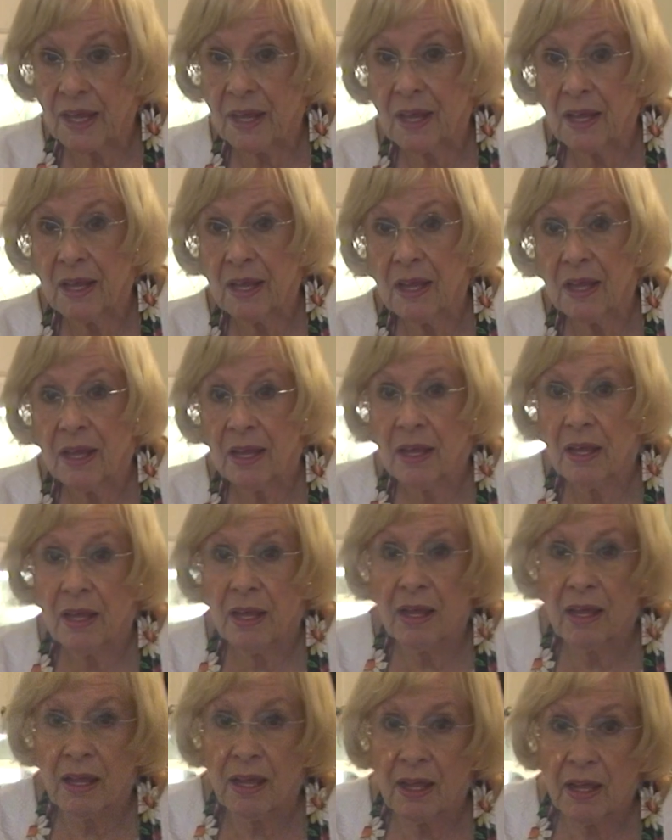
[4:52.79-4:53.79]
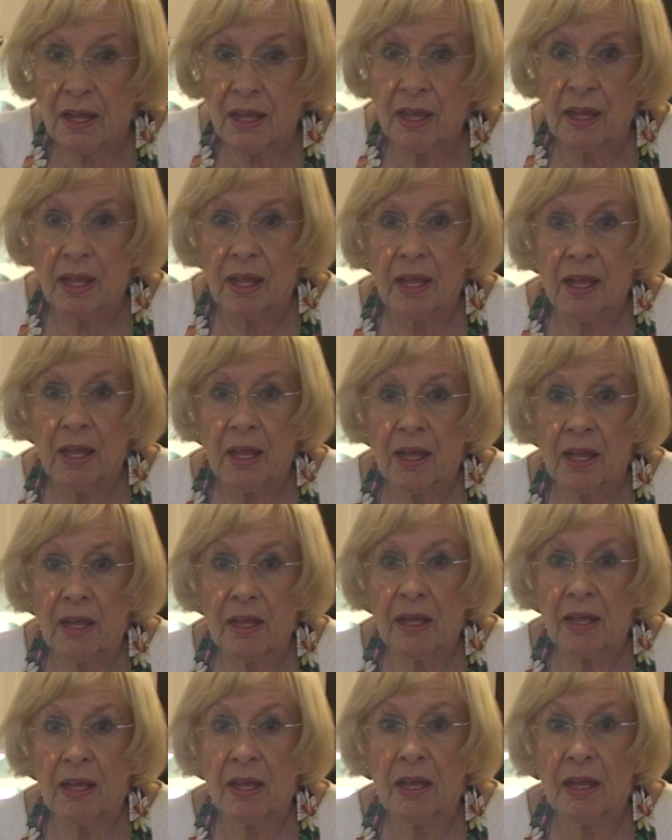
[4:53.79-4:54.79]
minutes tops on the kneading, is that
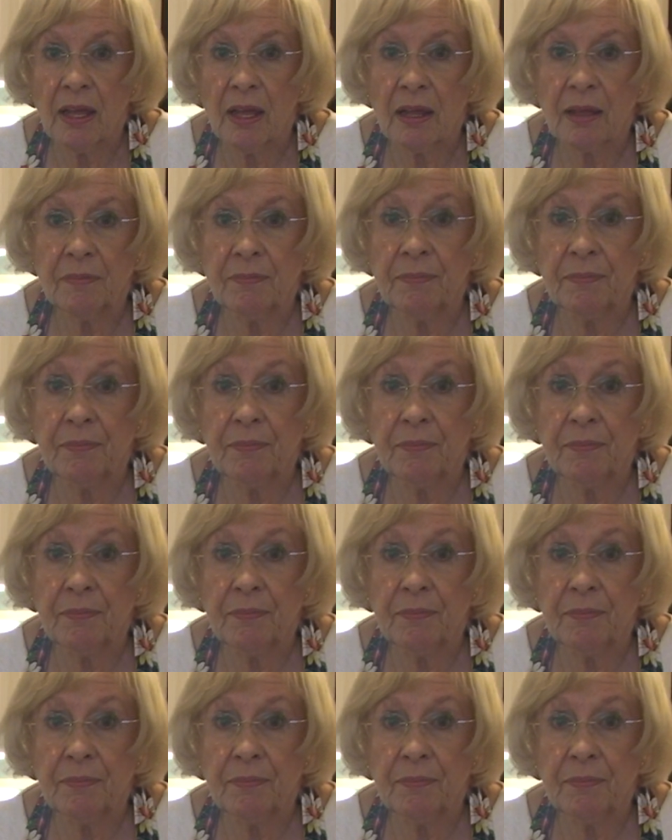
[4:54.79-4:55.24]
right?